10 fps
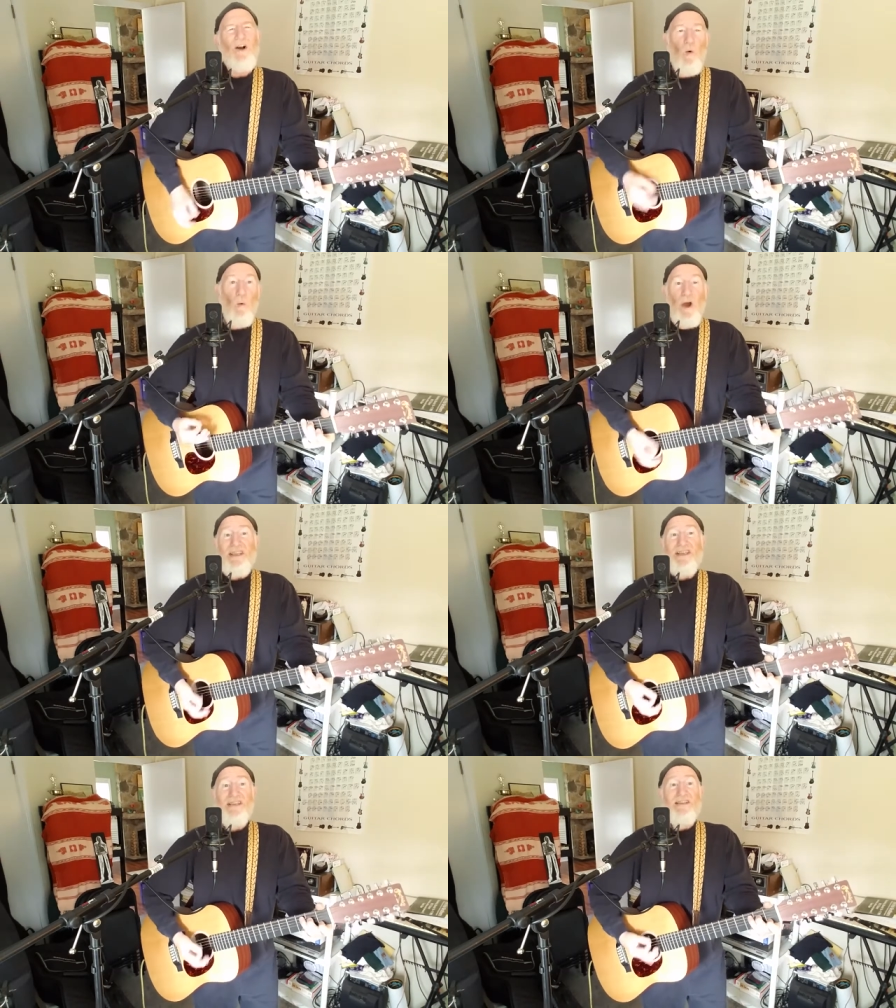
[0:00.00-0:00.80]

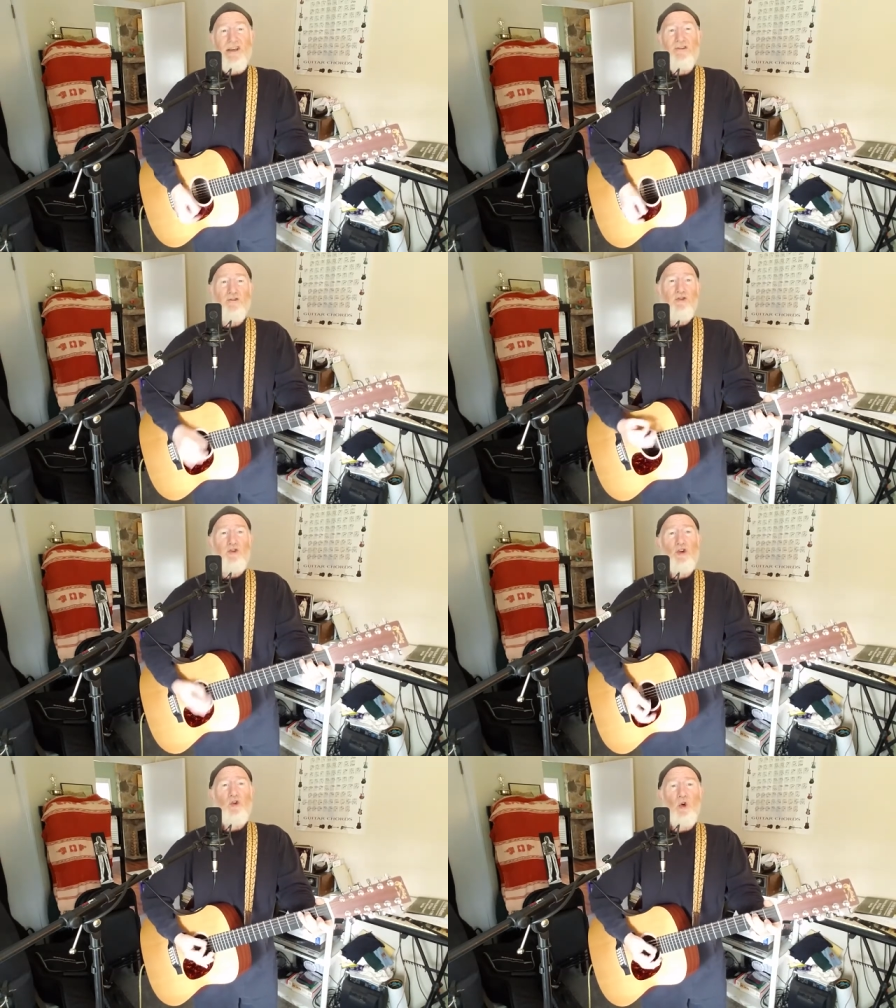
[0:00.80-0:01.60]
West in
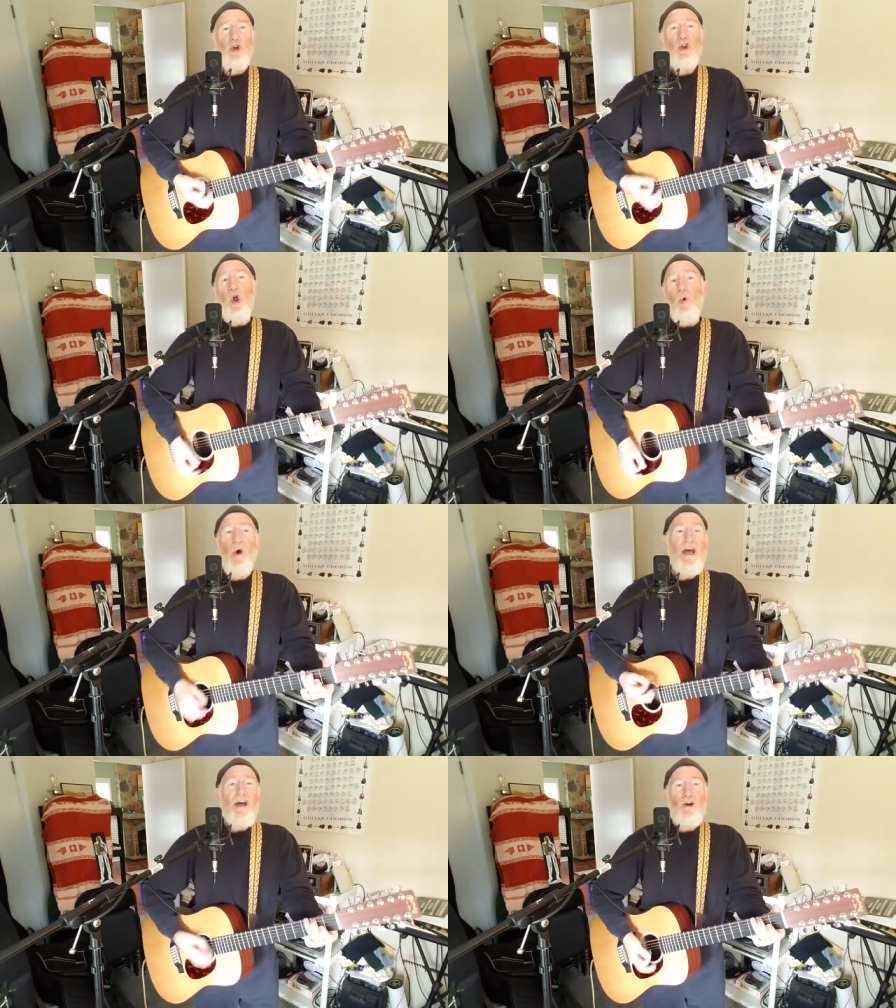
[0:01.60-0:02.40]
Negril
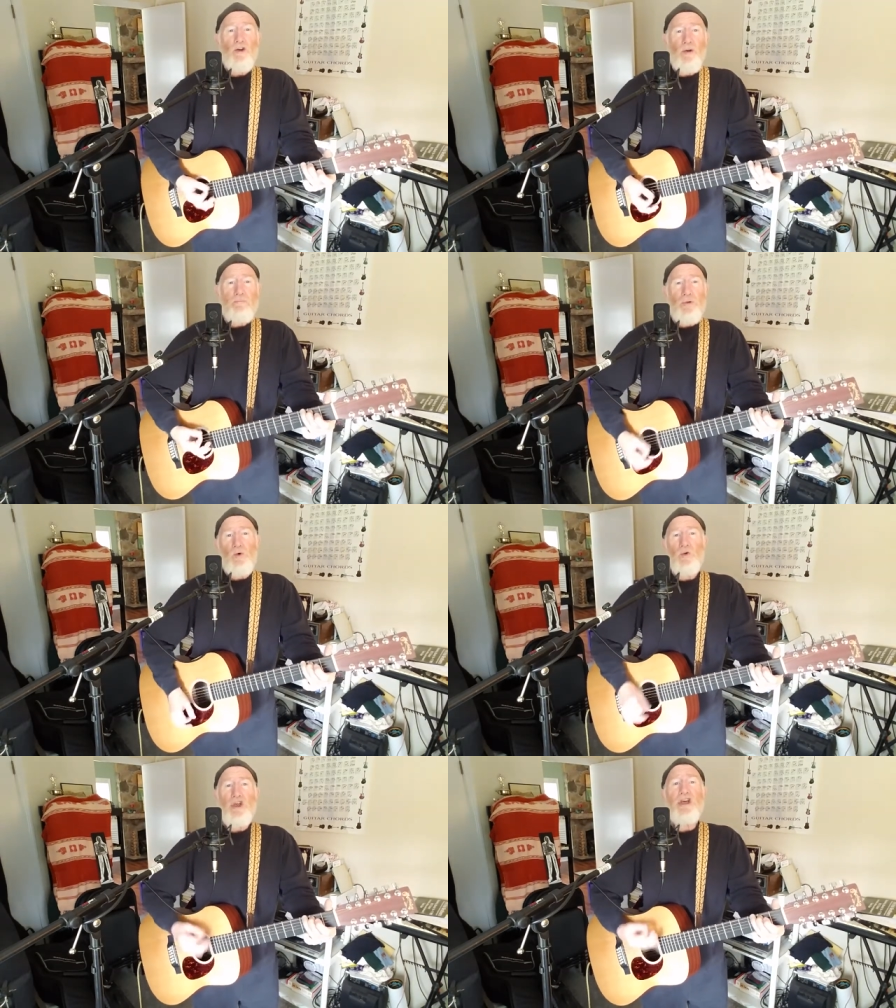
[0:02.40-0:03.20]
where the
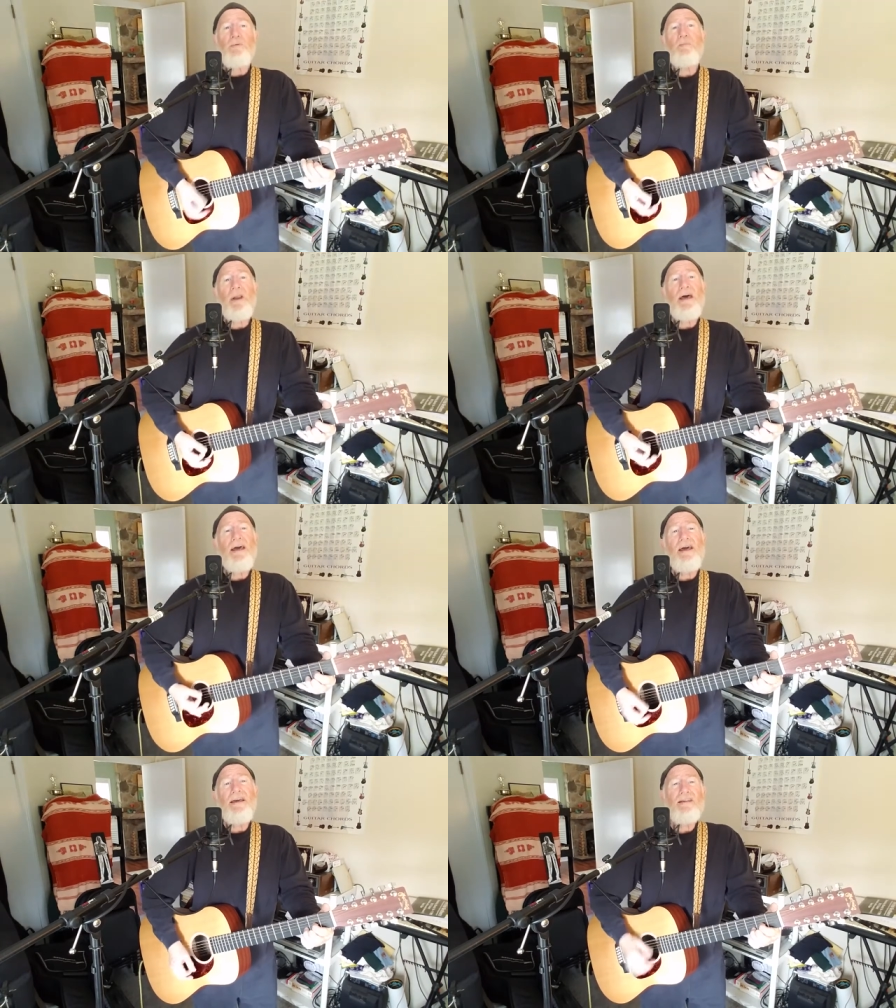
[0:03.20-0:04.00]
music plays.